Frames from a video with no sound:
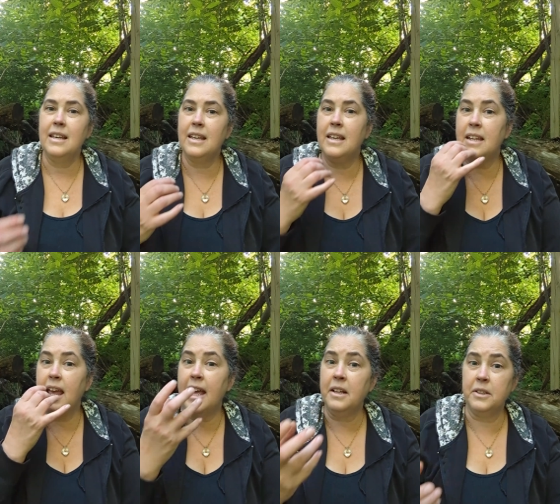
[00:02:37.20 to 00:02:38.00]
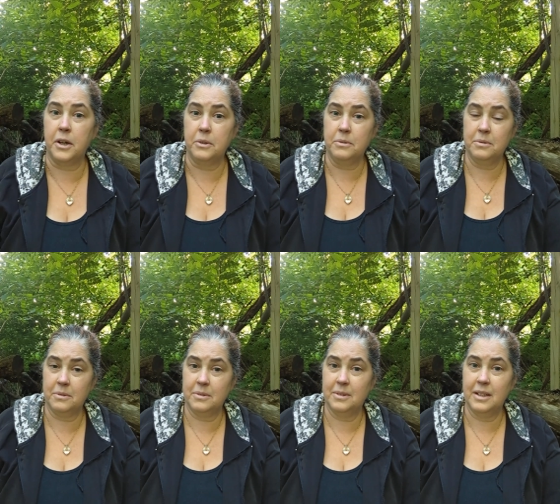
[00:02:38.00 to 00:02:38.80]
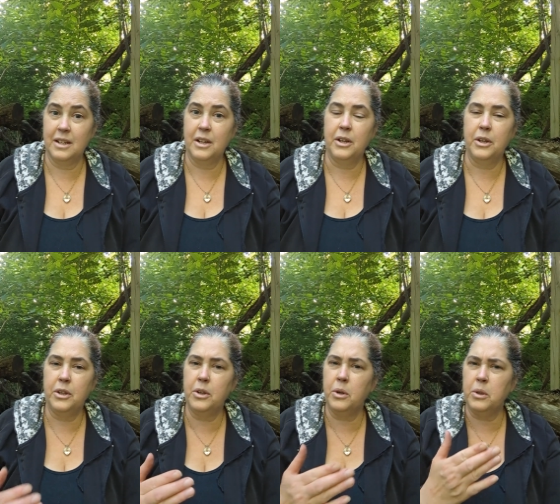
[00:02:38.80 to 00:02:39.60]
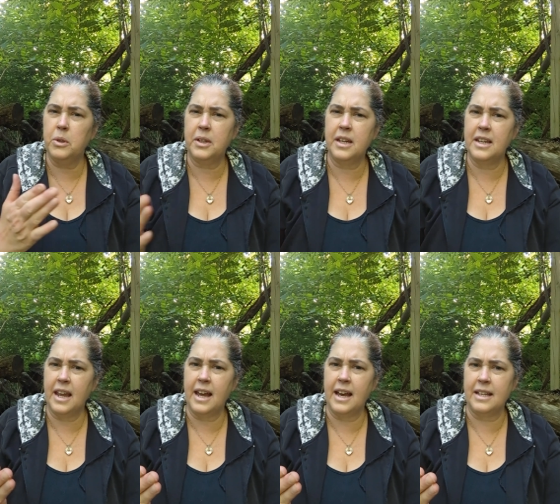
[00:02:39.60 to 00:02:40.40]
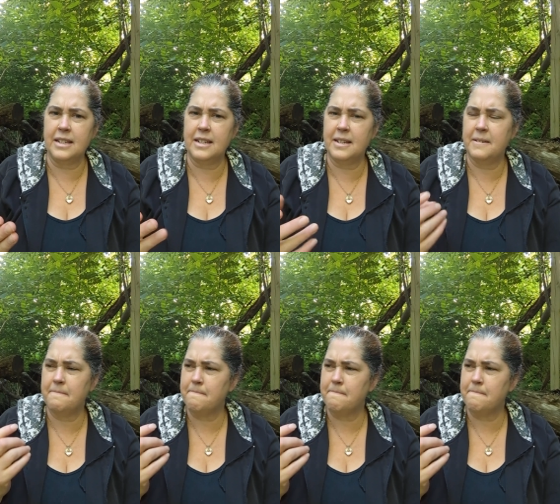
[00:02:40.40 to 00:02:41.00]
In Anglo, you're looking at